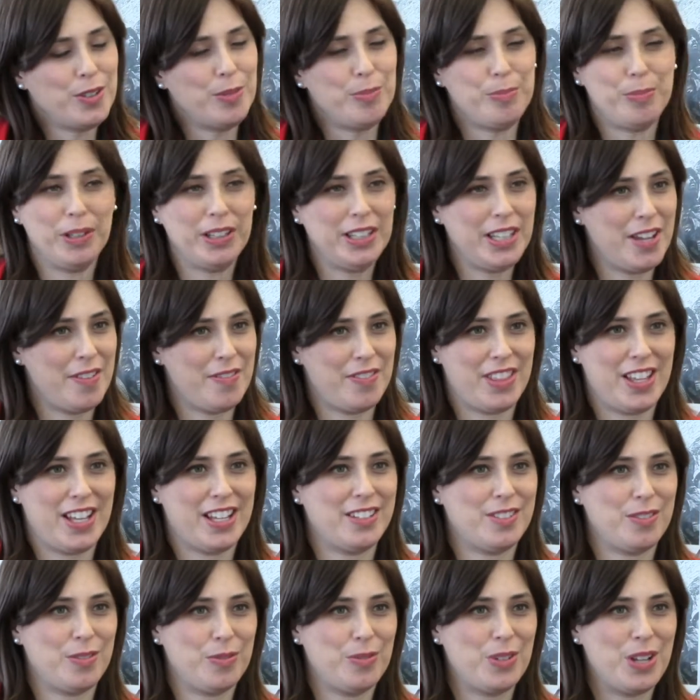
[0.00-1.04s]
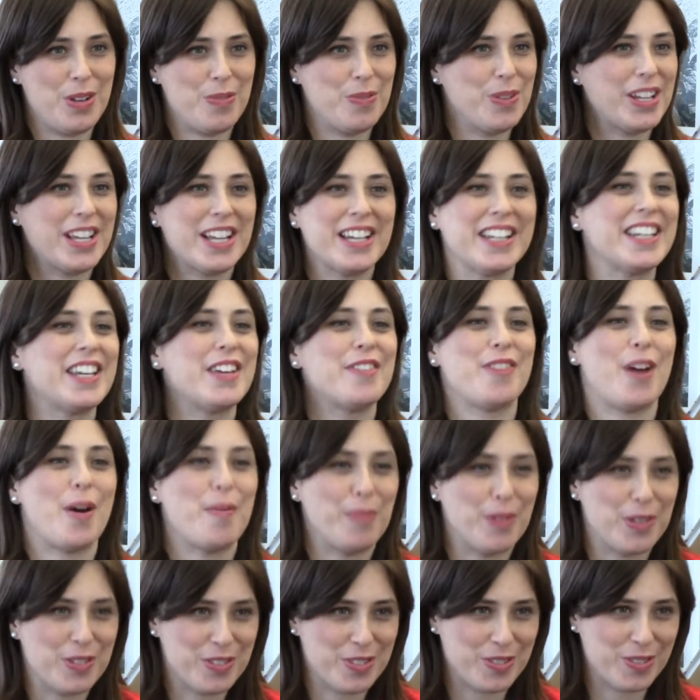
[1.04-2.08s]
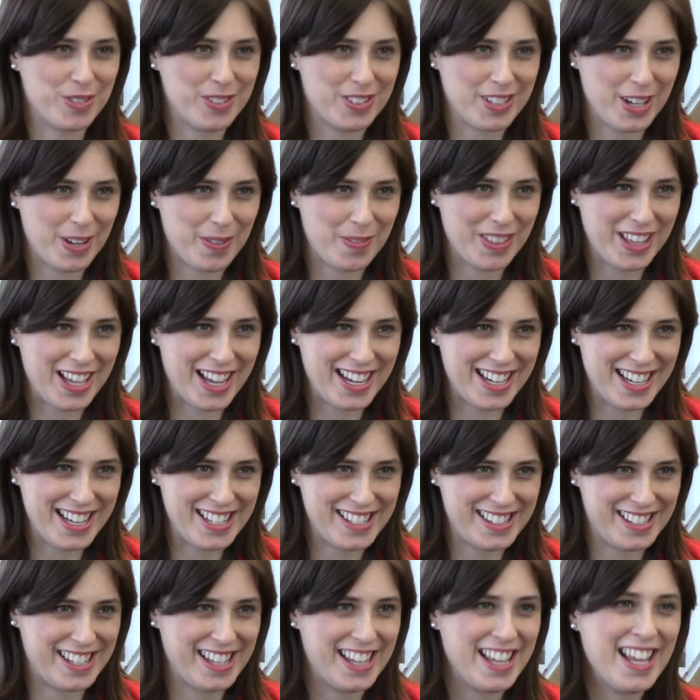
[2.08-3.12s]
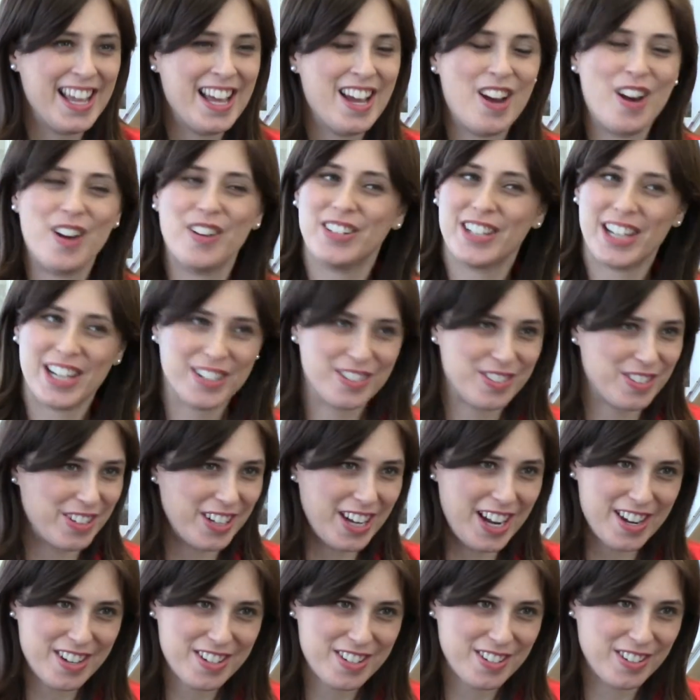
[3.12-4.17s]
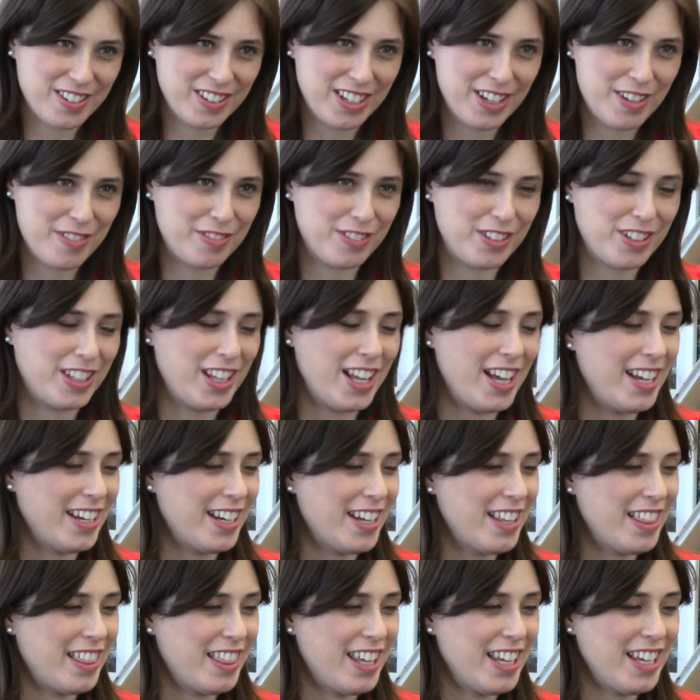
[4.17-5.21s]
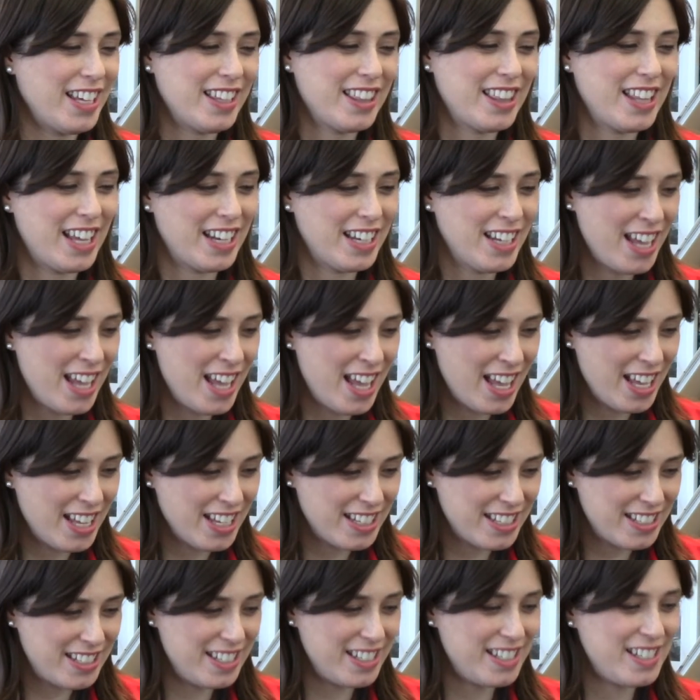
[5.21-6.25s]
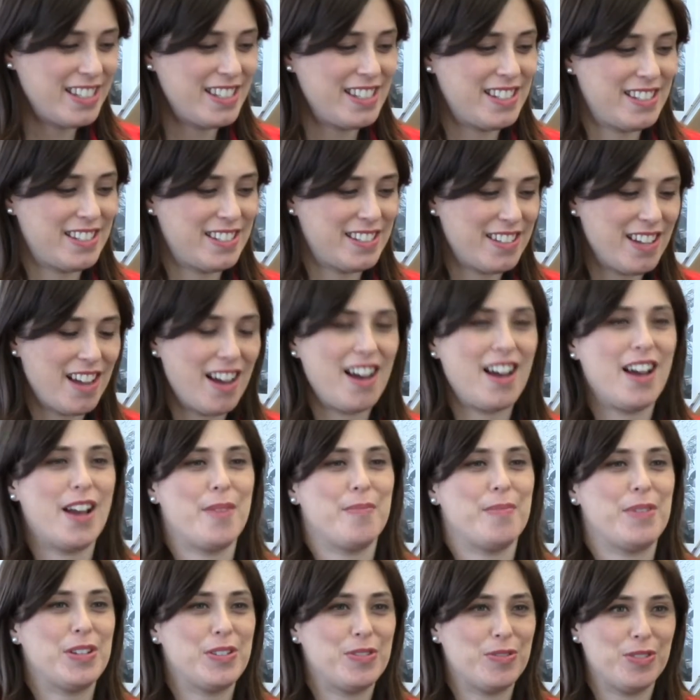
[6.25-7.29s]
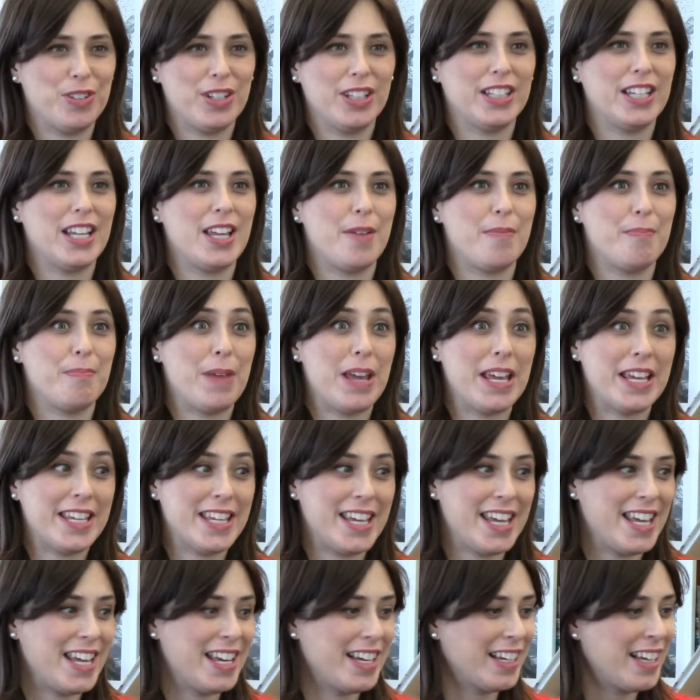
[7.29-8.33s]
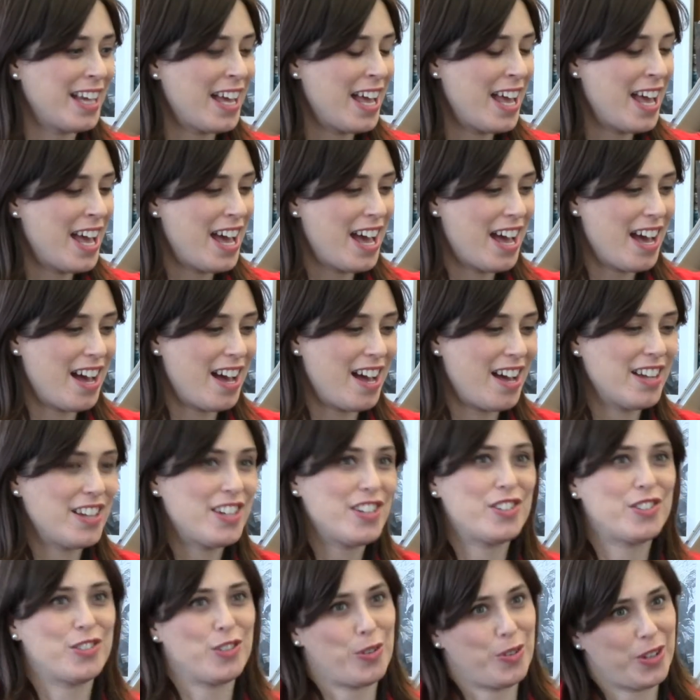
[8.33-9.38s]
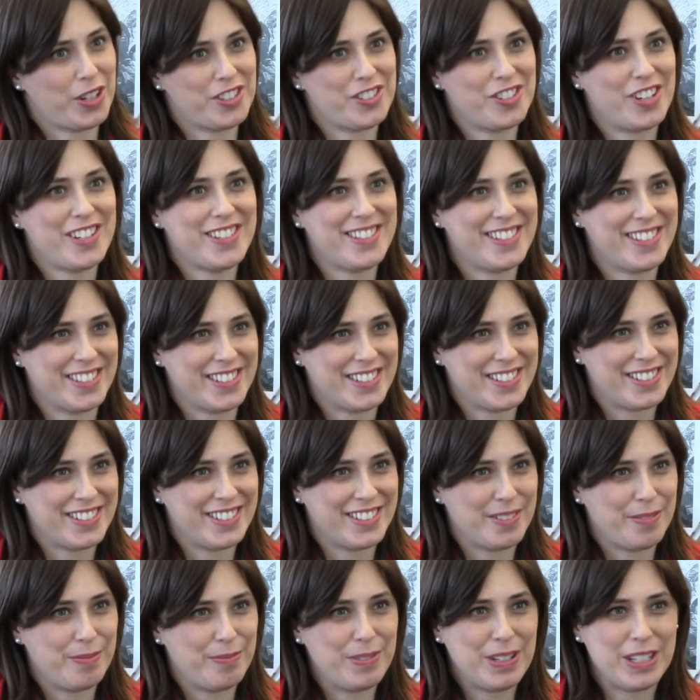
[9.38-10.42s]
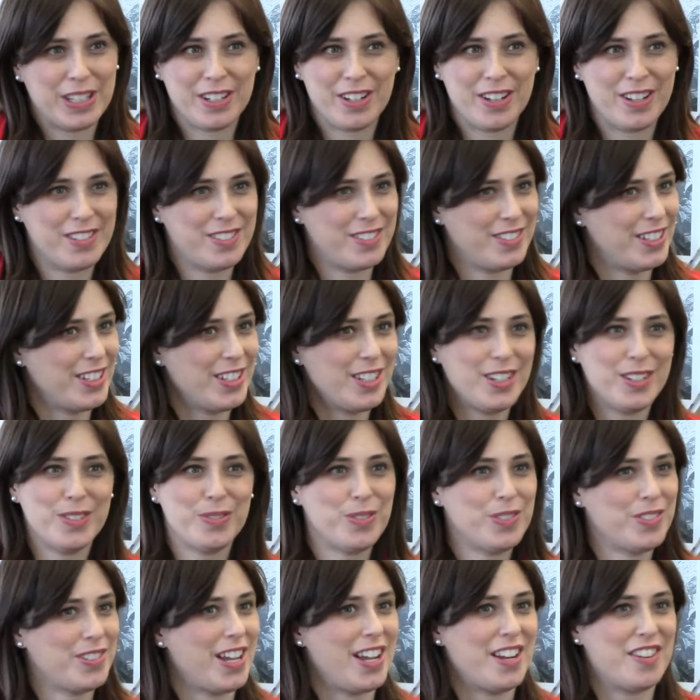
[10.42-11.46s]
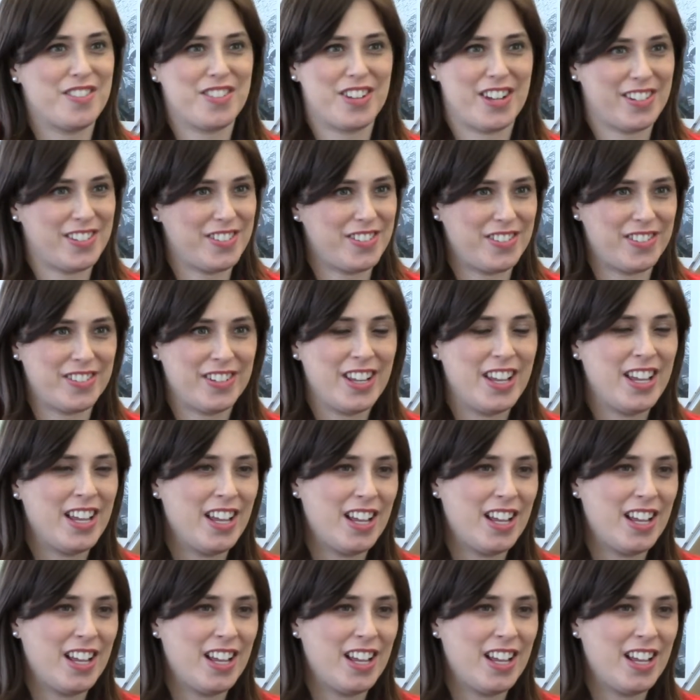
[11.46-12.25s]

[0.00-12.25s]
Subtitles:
couldn't believe that we can give up on Jerusalem that easy on the international level. And I think that this time is really making historic justice, because it was unjust